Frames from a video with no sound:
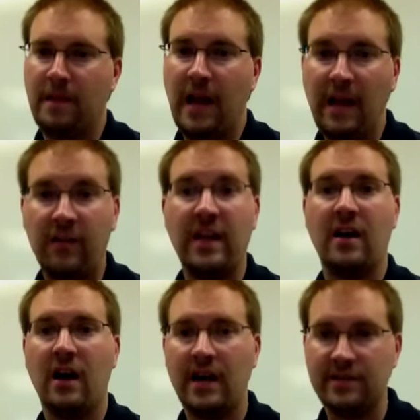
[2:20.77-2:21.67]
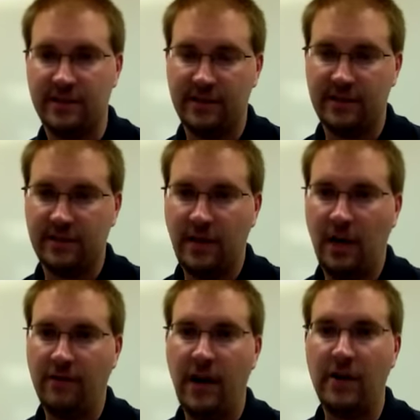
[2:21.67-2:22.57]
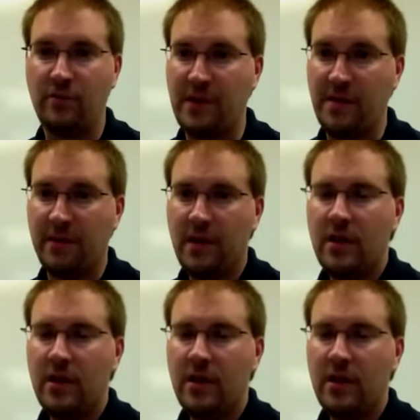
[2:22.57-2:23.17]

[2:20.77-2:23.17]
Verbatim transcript: likely causes of autopeep.